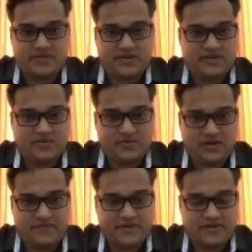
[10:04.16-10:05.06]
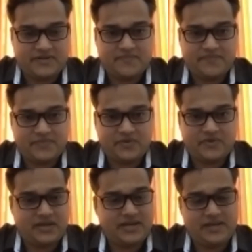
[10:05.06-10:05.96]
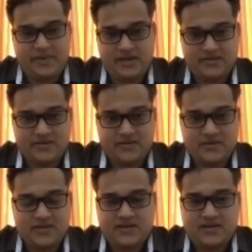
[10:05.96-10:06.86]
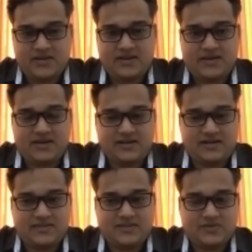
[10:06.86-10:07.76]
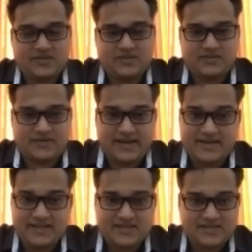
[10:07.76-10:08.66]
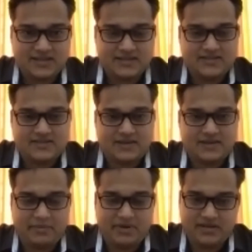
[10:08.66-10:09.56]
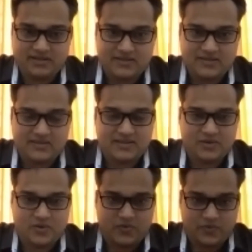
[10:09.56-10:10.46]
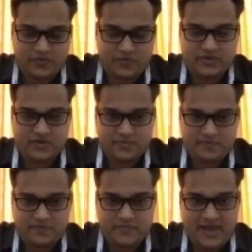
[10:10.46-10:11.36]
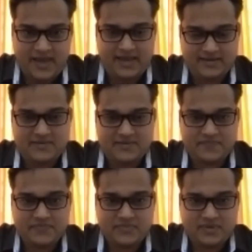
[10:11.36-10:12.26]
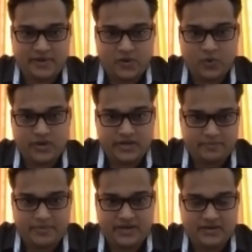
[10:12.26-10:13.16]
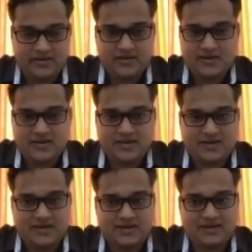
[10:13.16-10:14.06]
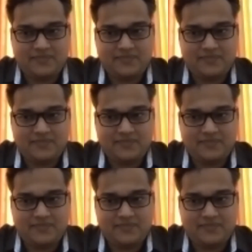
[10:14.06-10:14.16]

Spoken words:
you draft it. Okay, any matter. So this writing skills, I mean, with your hand, by holding a pen, uh,